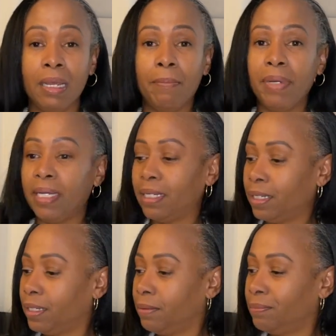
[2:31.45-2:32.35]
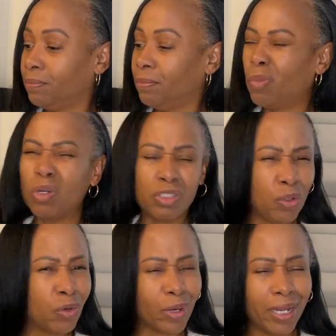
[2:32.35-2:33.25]
but um, more so
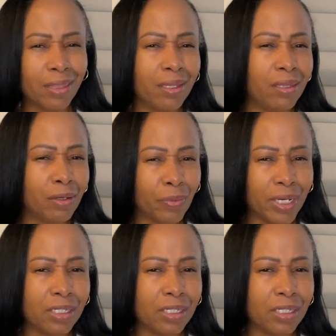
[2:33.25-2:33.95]
gray than the green.